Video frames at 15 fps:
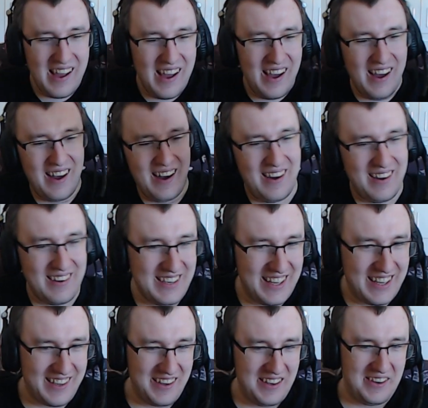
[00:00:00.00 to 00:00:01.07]
Oh,
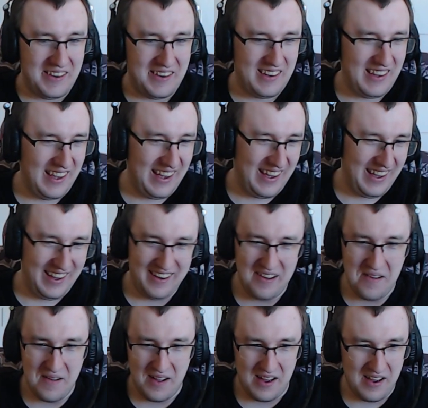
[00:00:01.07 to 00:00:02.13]
Nico. Yeah.
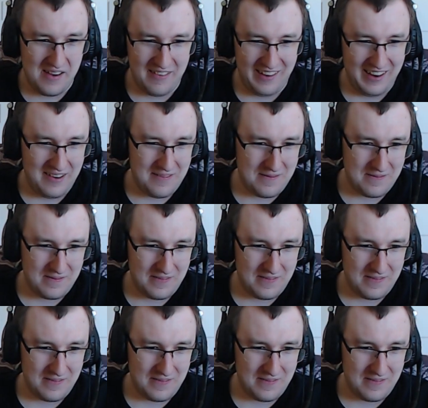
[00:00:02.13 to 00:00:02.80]
Wait.